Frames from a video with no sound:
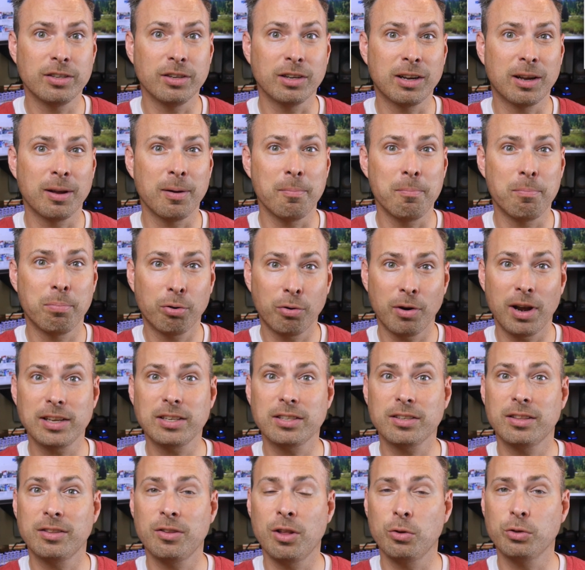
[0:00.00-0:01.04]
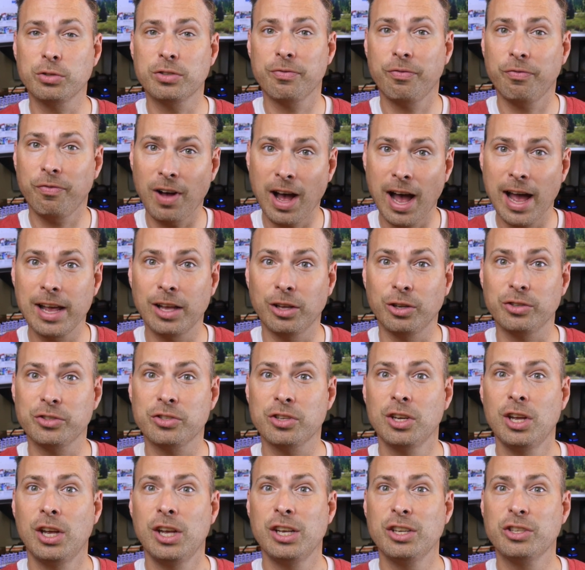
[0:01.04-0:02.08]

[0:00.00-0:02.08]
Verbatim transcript: to compress those files